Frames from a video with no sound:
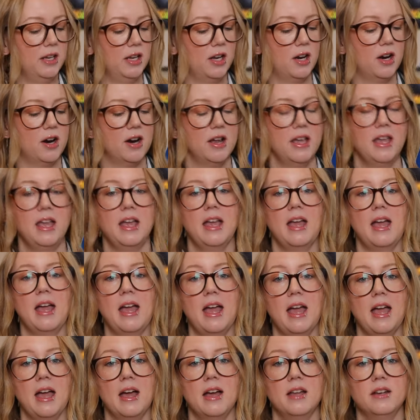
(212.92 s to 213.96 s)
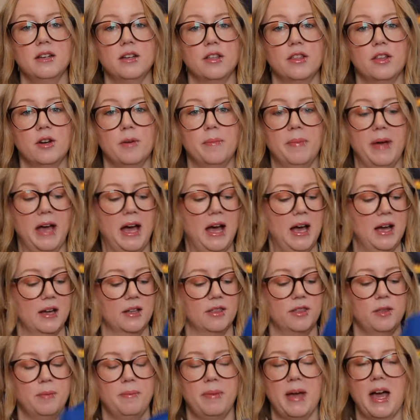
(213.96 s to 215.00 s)
here, and their bag.
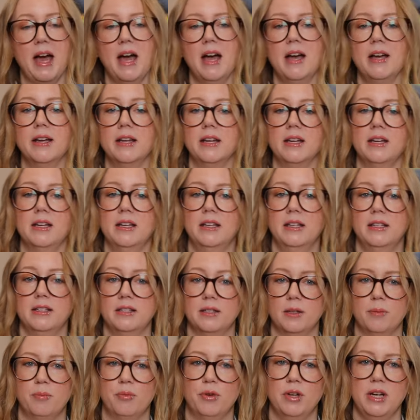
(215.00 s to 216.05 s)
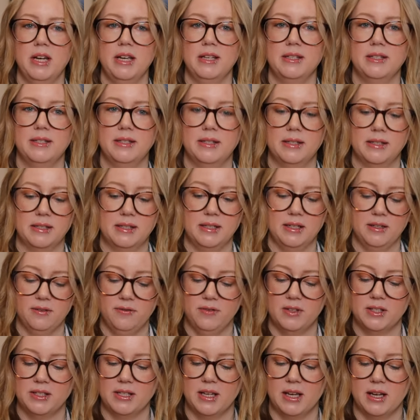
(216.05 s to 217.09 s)
The bag is pretty stiff.
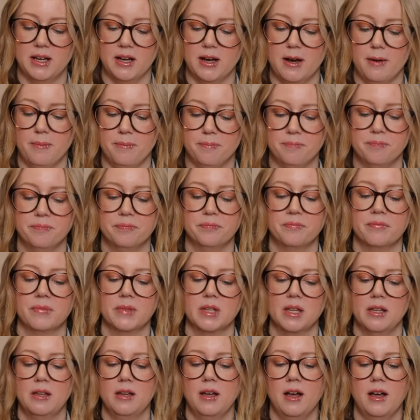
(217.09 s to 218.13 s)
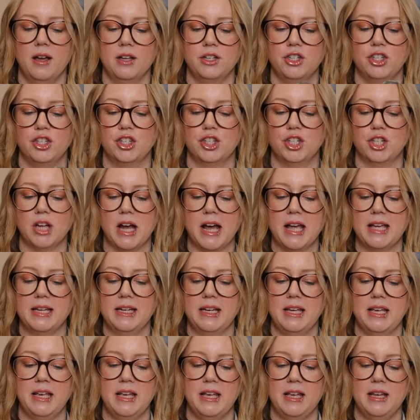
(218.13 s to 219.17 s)
It's like um, a
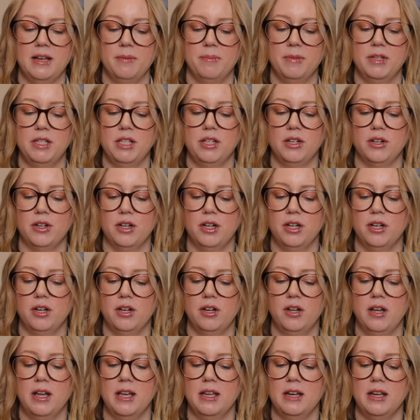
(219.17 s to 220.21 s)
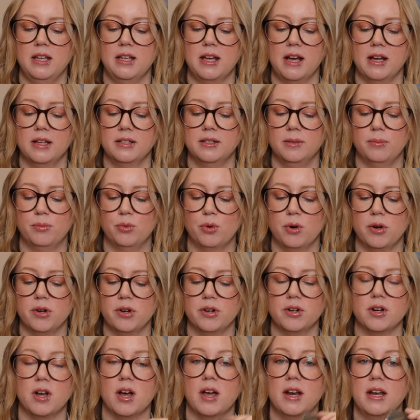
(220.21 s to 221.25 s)
shiny material. It has
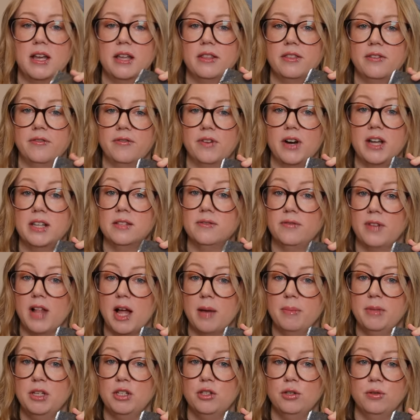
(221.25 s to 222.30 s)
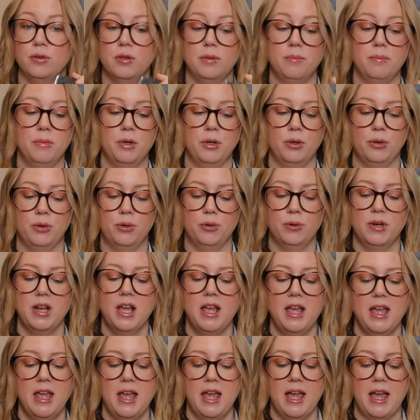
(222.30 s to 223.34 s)
embroidered on it the phrase, fly me to the moon.
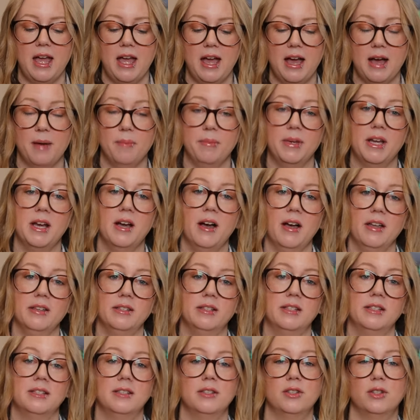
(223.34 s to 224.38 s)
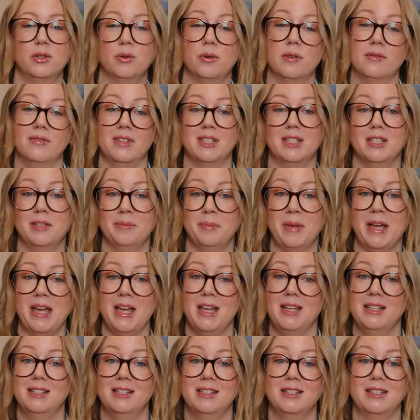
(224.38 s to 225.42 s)
And because this is sort of a
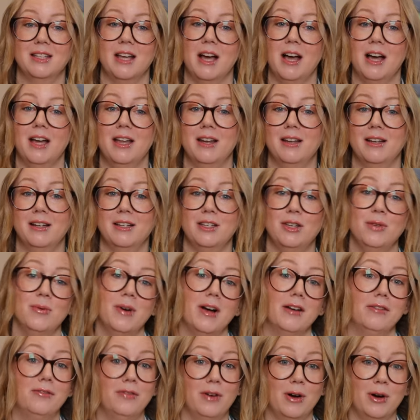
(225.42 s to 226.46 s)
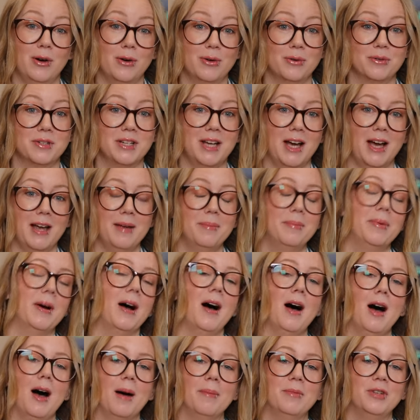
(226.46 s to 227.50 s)
space UFO type
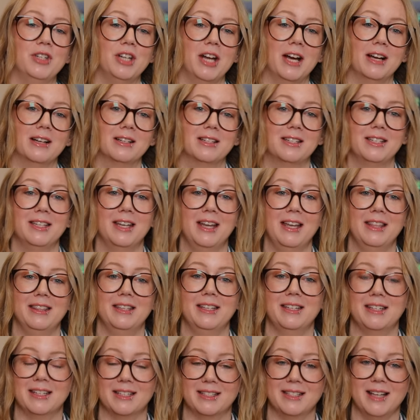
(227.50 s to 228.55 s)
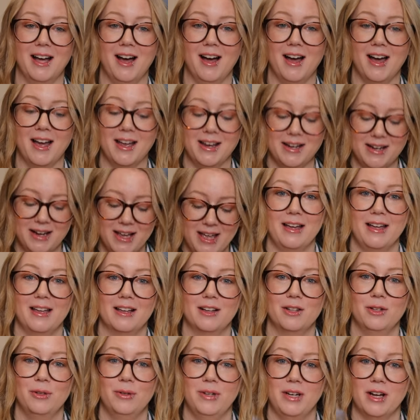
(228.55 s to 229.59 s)
object in the design,
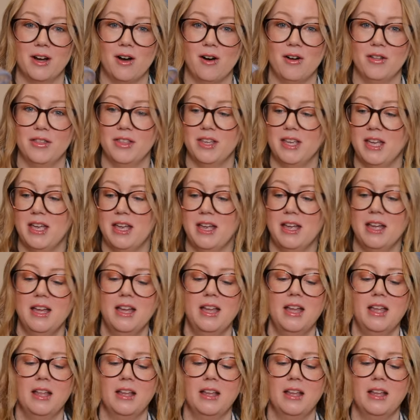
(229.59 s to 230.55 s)
including all the